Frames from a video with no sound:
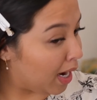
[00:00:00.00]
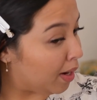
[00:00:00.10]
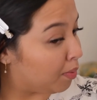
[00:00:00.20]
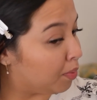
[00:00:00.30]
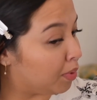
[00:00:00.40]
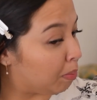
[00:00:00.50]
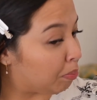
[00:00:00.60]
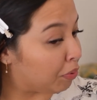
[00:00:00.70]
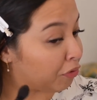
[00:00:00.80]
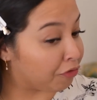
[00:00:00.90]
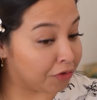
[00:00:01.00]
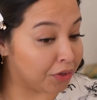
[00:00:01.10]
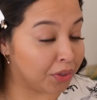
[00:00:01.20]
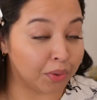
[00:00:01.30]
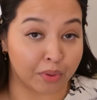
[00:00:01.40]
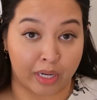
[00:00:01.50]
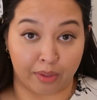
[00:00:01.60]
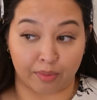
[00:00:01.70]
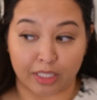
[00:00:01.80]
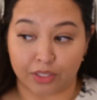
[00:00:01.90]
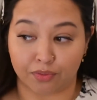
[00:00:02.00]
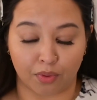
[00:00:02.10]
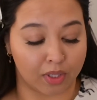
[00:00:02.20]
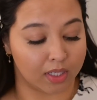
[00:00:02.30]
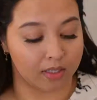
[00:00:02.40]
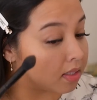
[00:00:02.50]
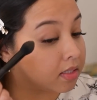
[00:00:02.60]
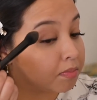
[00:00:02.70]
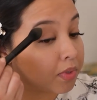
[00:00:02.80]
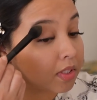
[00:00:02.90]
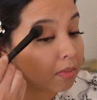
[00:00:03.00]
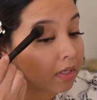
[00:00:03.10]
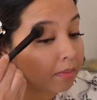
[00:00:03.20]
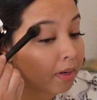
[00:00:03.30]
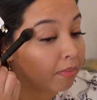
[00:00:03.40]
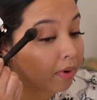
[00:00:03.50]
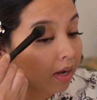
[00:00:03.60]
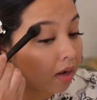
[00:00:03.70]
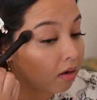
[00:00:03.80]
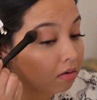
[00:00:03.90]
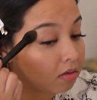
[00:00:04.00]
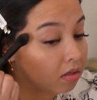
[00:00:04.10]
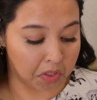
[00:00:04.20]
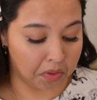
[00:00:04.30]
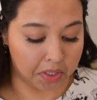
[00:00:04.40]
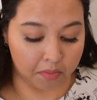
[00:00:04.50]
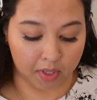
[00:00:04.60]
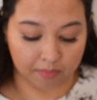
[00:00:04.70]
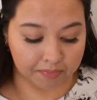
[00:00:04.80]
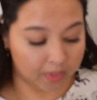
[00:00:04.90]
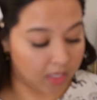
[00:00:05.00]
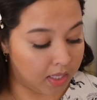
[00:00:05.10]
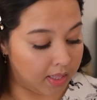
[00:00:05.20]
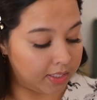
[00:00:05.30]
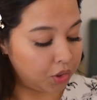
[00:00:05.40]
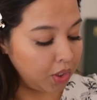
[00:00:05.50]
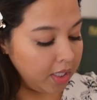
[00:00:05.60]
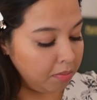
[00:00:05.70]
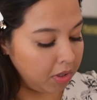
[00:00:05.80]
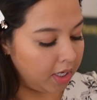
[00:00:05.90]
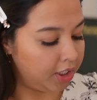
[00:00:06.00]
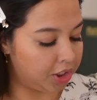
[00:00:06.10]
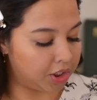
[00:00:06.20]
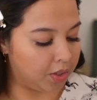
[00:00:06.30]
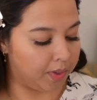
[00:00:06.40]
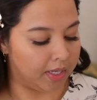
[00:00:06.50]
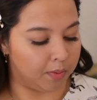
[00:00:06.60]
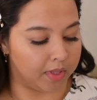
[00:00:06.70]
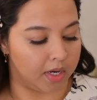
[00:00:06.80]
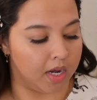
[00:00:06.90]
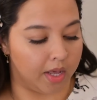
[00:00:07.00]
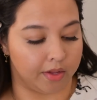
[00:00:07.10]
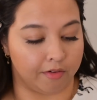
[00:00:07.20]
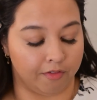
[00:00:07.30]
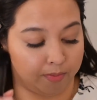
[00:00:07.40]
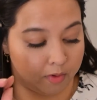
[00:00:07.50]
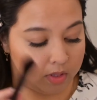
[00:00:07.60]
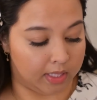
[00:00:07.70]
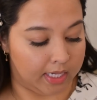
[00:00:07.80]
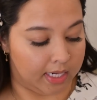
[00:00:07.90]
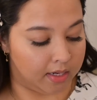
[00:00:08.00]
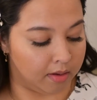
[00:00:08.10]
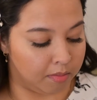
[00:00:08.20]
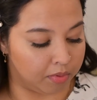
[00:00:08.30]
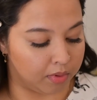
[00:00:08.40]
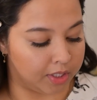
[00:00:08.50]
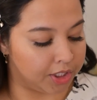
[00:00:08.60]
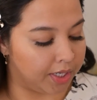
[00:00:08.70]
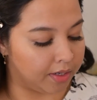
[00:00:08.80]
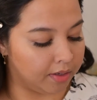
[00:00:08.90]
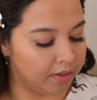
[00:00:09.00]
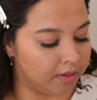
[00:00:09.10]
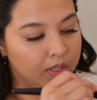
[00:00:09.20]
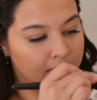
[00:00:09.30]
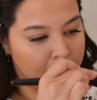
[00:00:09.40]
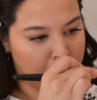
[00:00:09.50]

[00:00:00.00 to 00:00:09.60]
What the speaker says: I would prefer or I'd reach for. Let's put some under my brow. All right, well, let's try the blush. Going in with another clean brush here. I